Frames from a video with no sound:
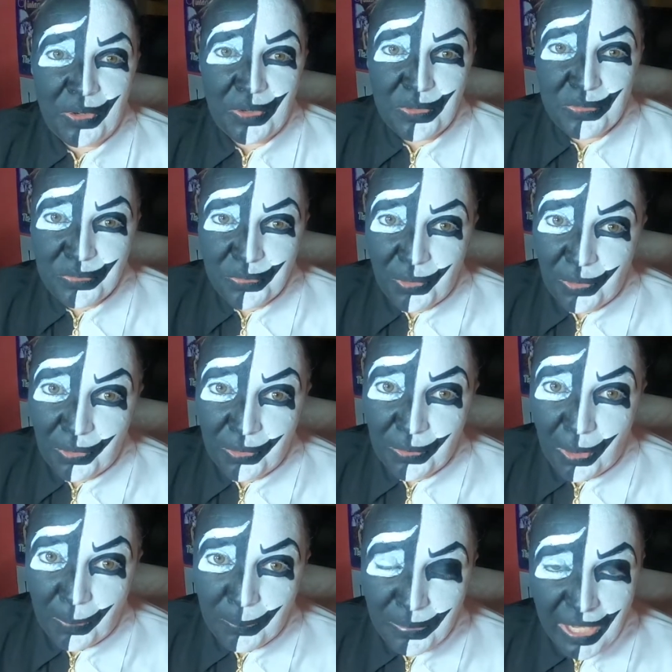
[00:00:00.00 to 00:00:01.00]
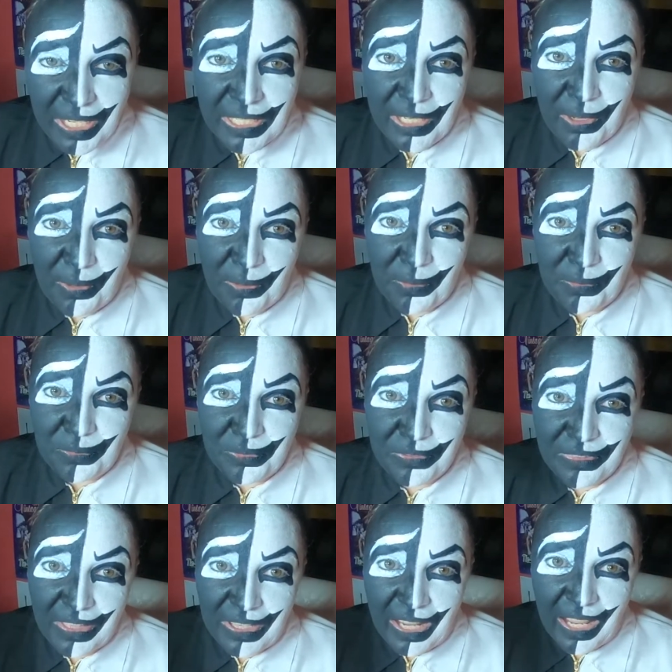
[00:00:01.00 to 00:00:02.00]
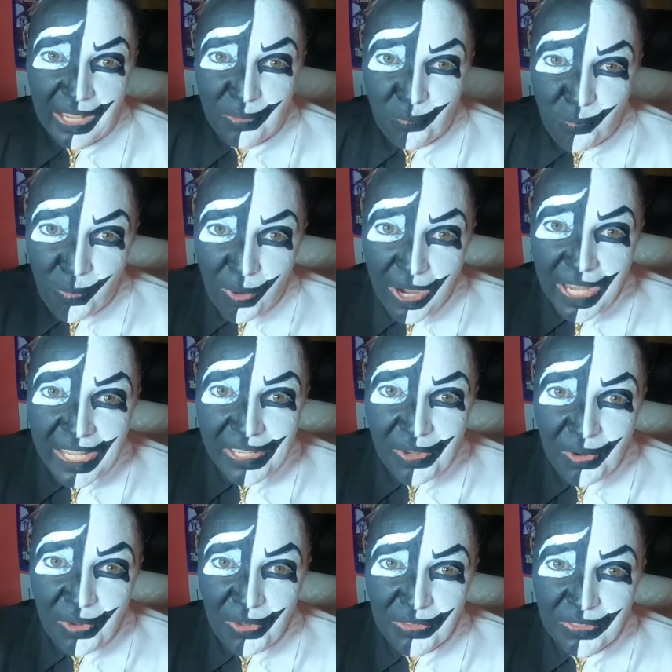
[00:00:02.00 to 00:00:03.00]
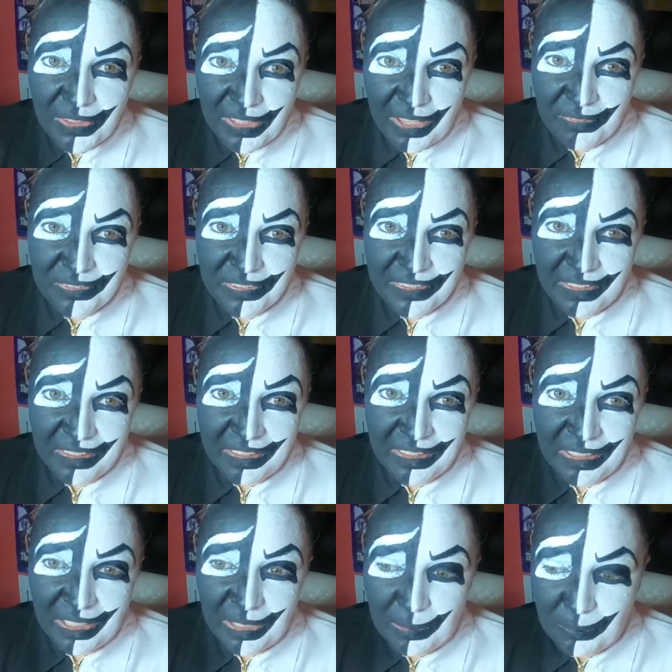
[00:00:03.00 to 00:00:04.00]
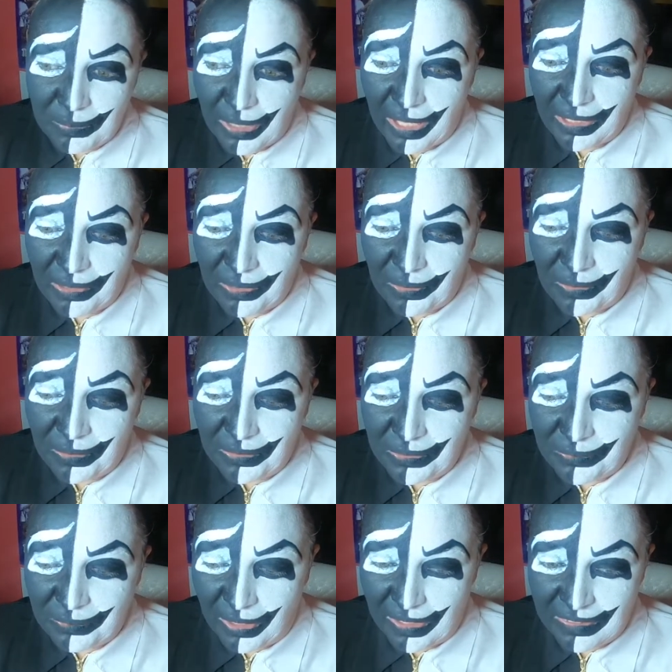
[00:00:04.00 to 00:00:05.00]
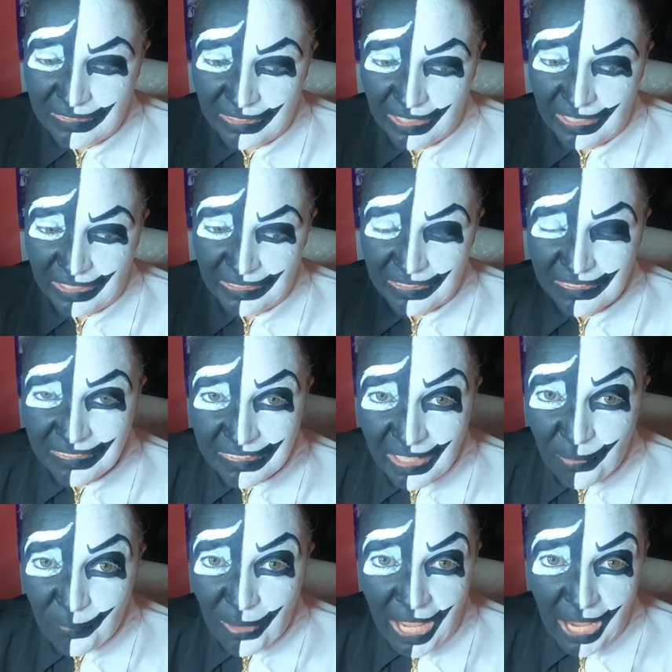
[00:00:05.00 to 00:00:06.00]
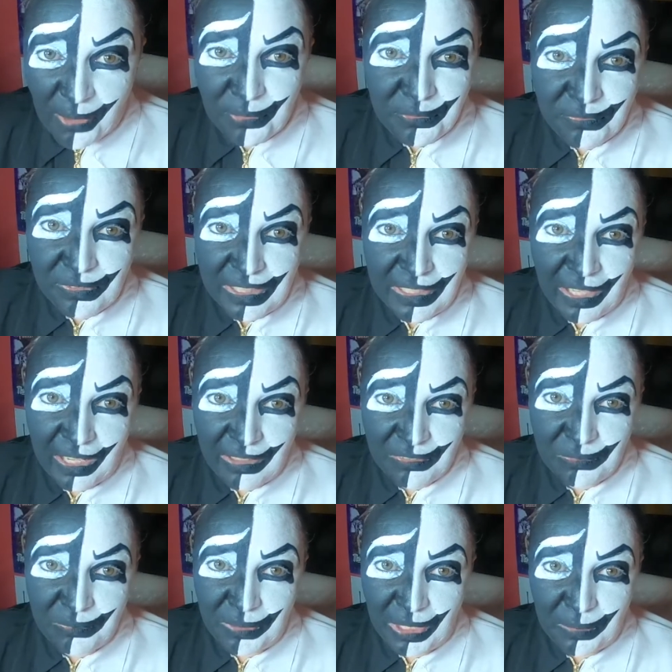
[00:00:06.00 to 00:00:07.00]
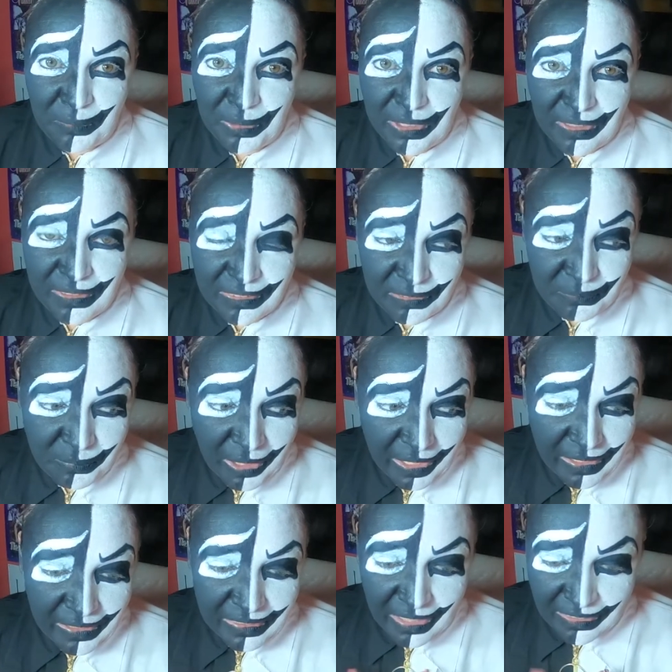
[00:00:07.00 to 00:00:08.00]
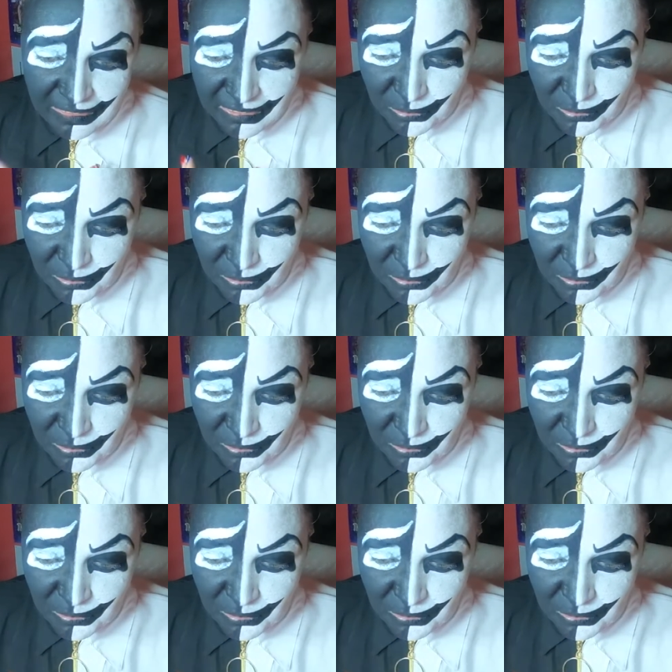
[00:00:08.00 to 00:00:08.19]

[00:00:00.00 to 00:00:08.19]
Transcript: for a pantyhose that had white on the left side and black on the right side. This is how out of it I've been because of my that